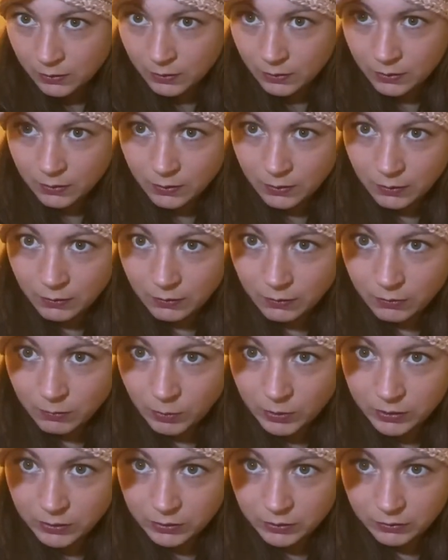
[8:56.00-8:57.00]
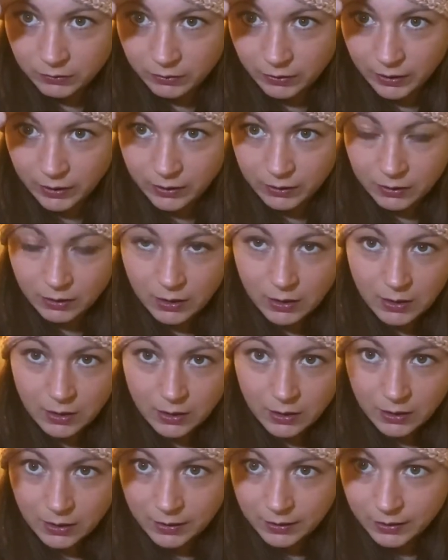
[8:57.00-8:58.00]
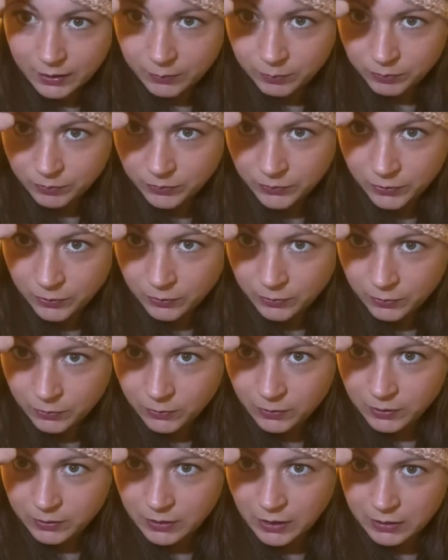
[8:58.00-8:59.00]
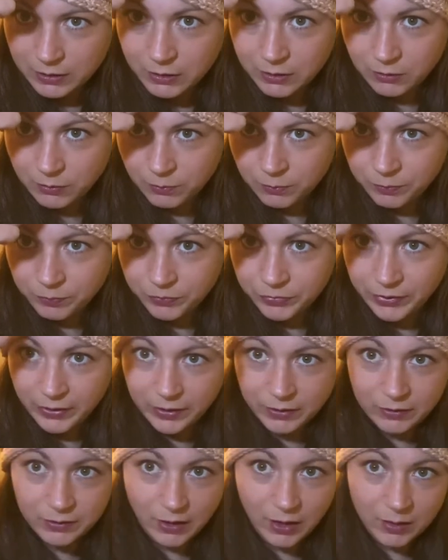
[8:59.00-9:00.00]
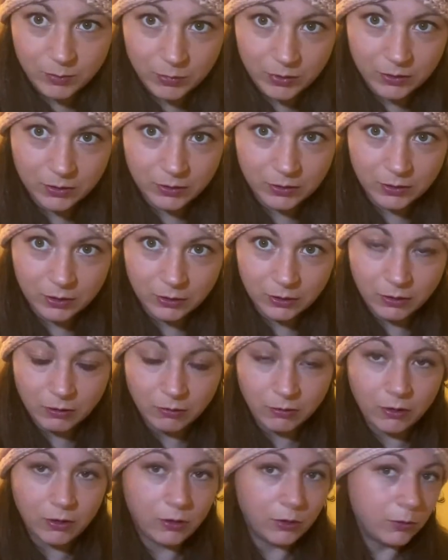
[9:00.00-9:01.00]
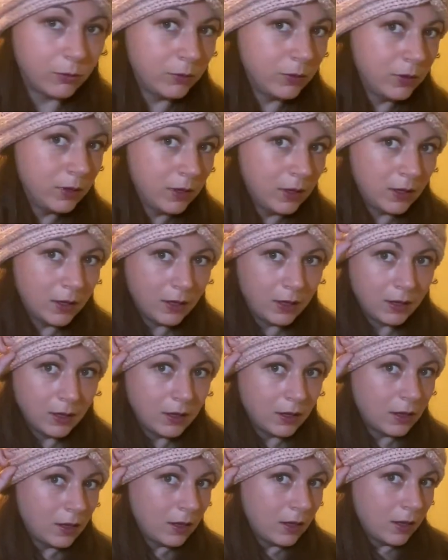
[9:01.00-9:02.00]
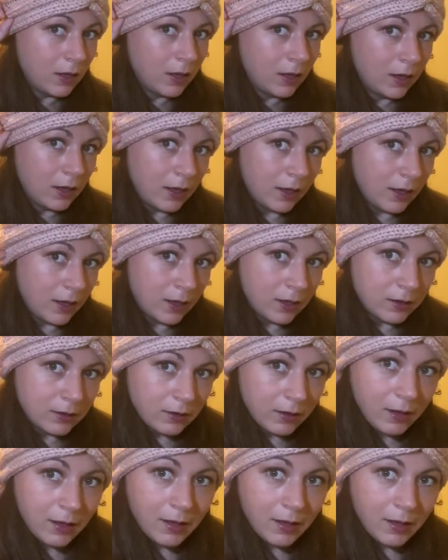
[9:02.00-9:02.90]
this is what it looks like. Um, you do get that little like diamond in there. It's cute. And